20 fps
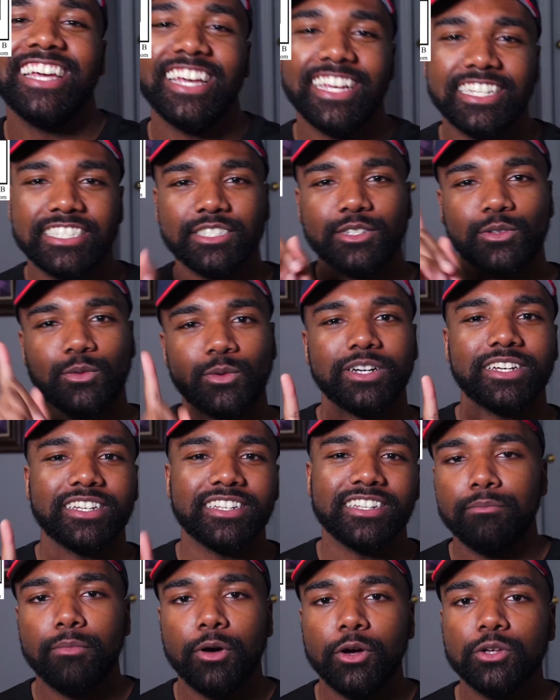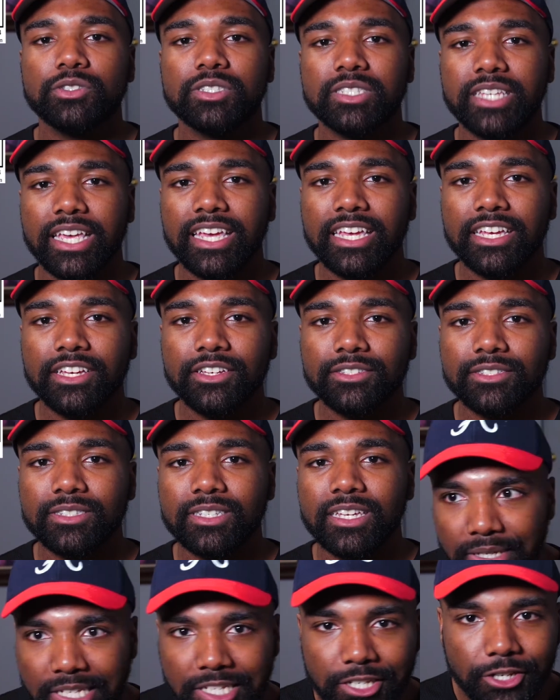It's the one. Most
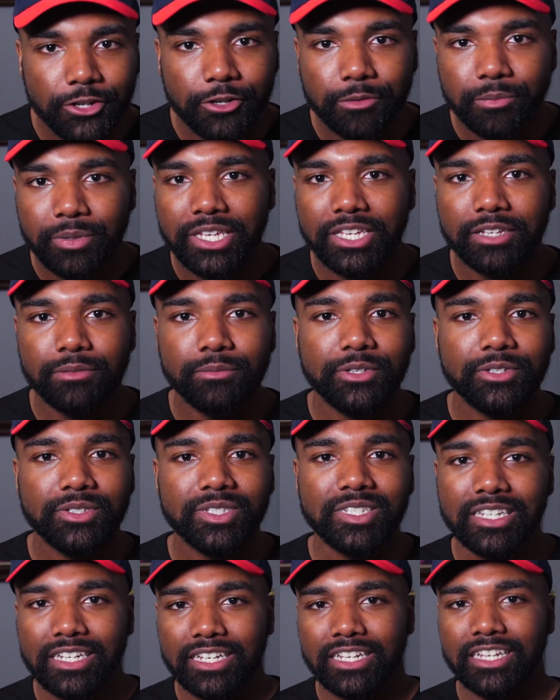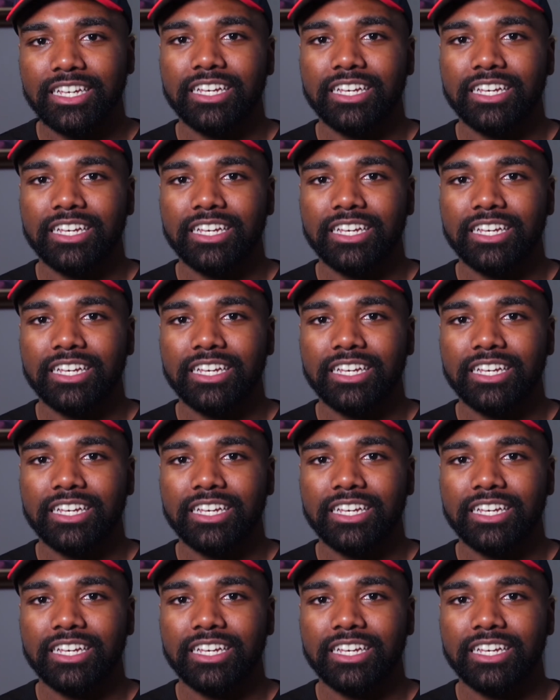scales in European music,